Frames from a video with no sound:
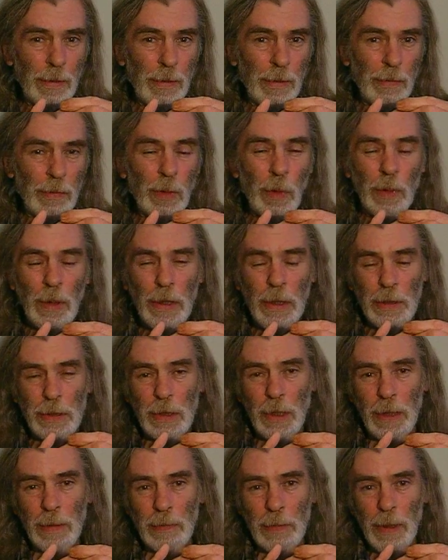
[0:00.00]
For when the
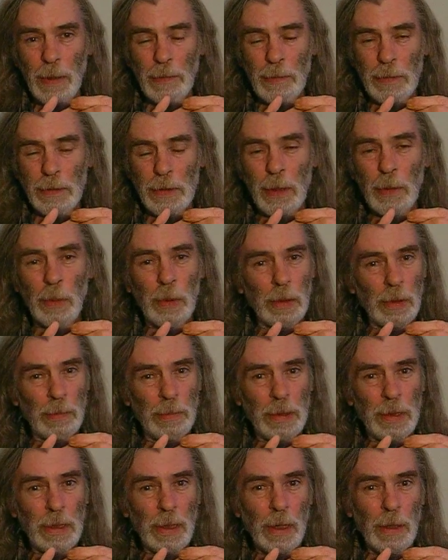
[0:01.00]
time comes, there will
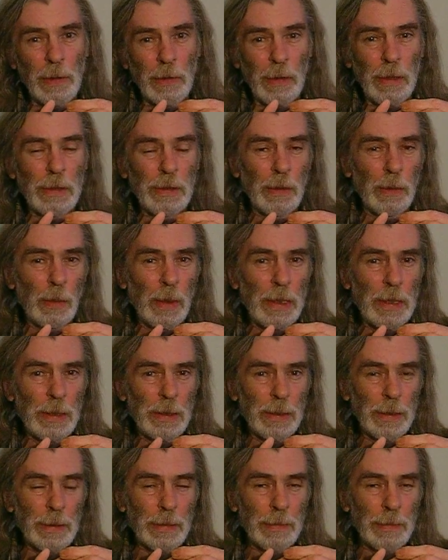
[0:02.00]
be a great awakening.